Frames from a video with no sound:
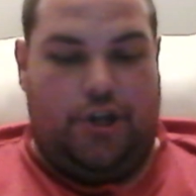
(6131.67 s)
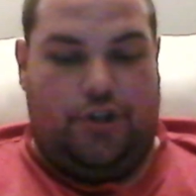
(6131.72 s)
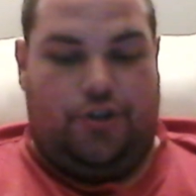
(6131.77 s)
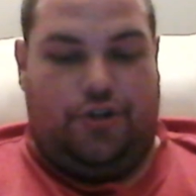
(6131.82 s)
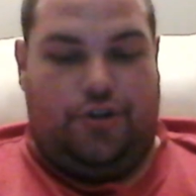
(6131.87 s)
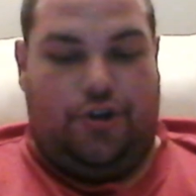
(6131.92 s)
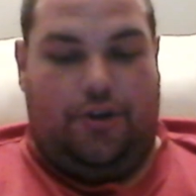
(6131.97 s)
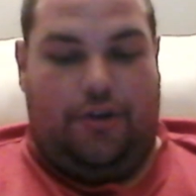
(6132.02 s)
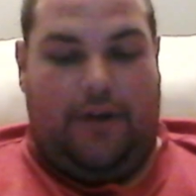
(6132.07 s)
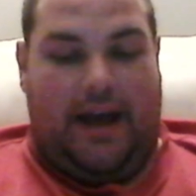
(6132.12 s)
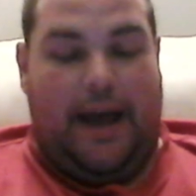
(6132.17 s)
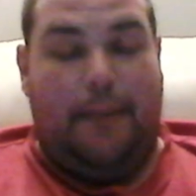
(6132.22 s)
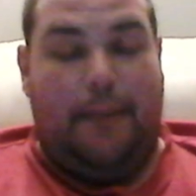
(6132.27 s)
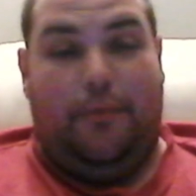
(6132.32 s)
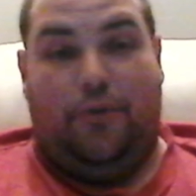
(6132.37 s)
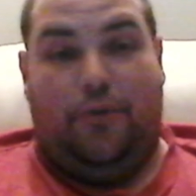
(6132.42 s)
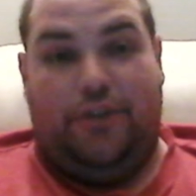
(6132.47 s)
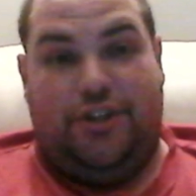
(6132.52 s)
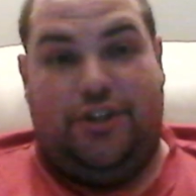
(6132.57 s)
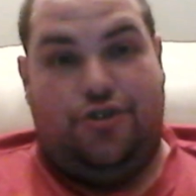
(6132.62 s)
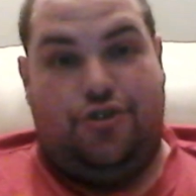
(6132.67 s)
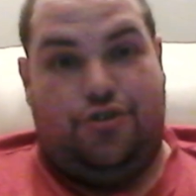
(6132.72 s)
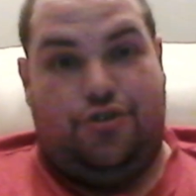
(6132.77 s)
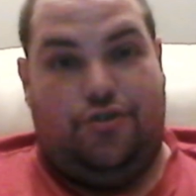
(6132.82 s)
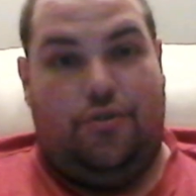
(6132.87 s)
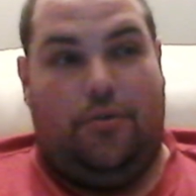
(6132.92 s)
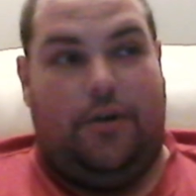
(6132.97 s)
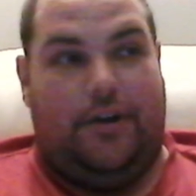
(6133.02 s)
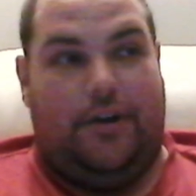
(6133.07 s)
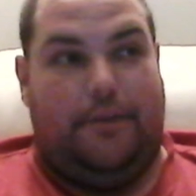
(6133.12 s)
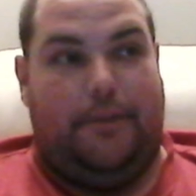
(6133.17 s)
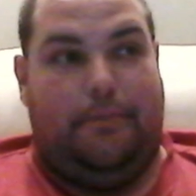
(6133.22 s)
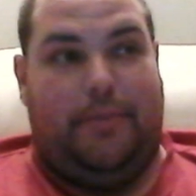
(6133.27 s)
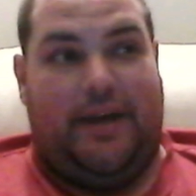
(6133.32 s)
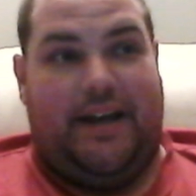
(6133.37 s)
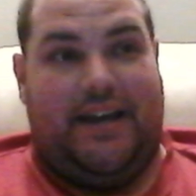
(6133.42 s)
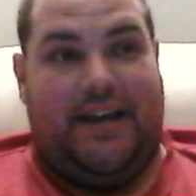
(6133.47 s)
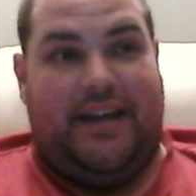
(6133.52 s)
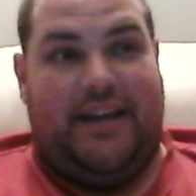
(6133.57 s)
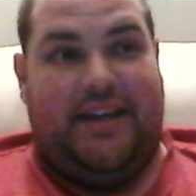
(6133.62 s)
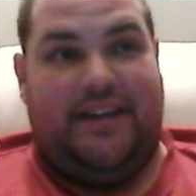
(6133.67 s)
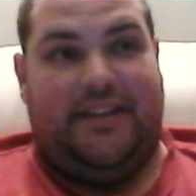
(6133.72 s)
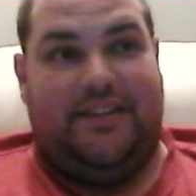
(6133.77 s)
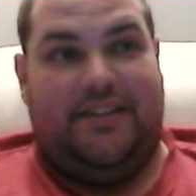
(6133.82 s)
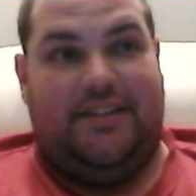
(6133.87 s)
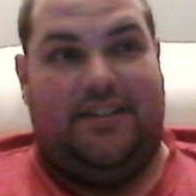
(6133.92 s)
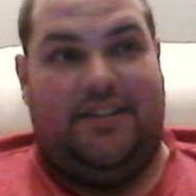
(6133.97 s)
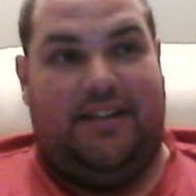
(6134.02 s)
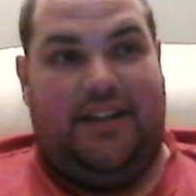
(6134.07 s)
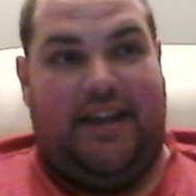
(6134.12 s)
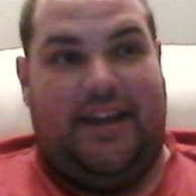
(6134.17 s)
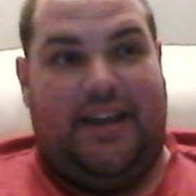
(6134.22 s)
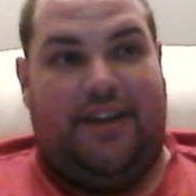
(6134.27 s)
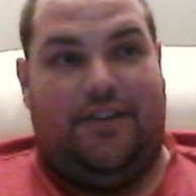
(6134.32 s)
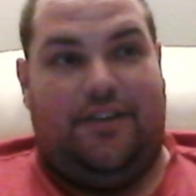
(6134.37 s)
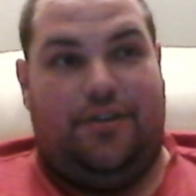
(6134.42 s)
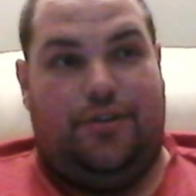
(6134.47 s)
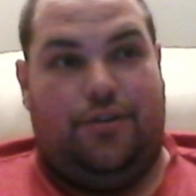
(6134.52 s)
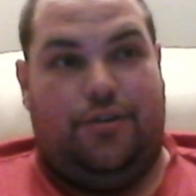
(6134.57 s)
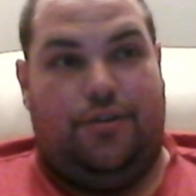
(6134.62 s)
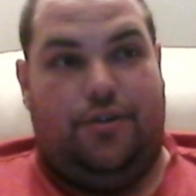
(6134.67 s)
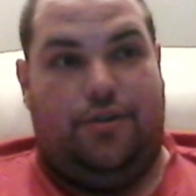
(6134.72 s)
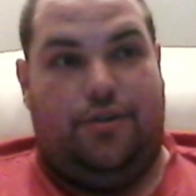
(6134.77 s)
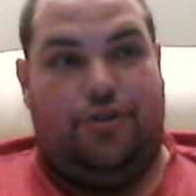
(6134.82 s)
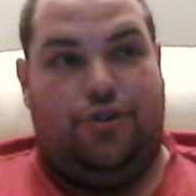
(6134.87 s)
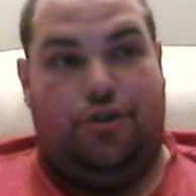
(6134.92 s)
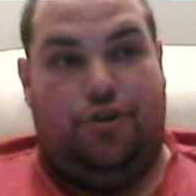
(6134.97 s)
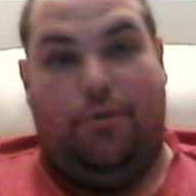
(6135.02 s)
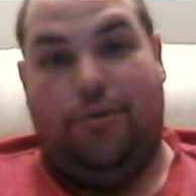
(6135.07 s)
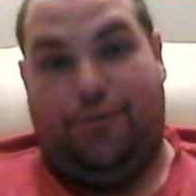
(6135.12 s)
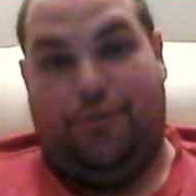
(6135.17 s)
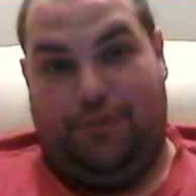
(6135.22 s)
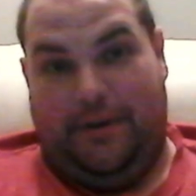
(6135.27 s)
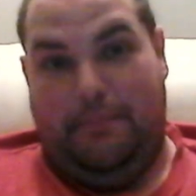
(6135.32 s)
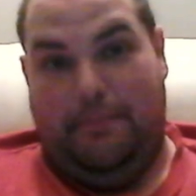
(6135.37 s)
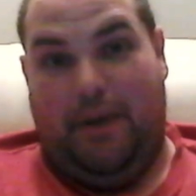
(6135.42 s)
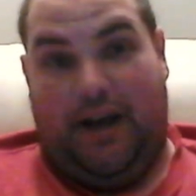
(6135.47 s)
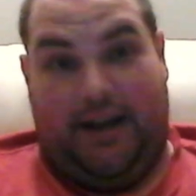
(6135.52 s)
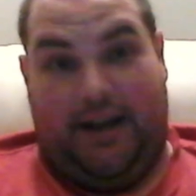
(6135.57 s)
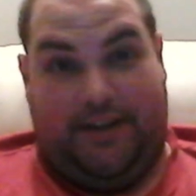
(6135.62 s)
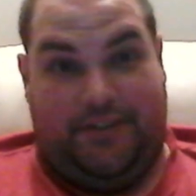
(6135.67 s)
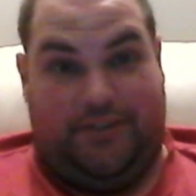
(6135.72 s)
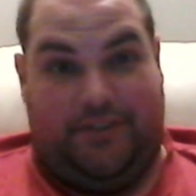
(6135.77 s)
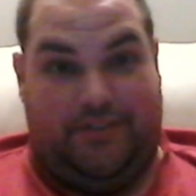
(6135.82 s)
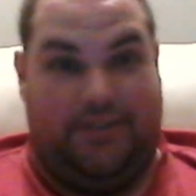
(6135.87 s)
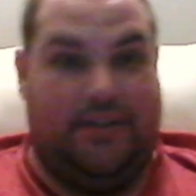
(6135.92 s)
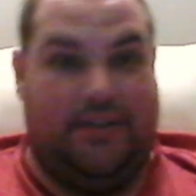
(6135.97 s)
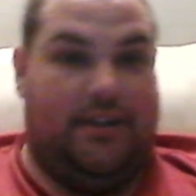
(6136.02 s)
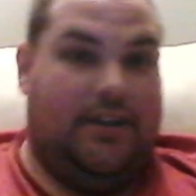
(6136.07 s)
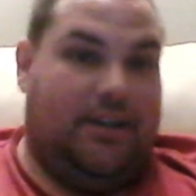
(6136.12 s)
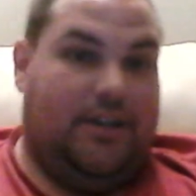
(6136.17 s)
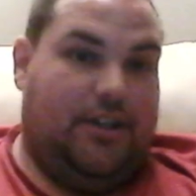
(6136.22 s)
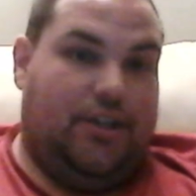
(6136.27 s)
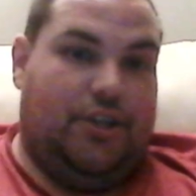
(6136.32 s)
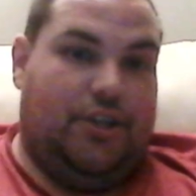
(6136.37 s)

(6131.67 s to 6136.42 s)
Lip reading: So I'm only short by like $2 or $3.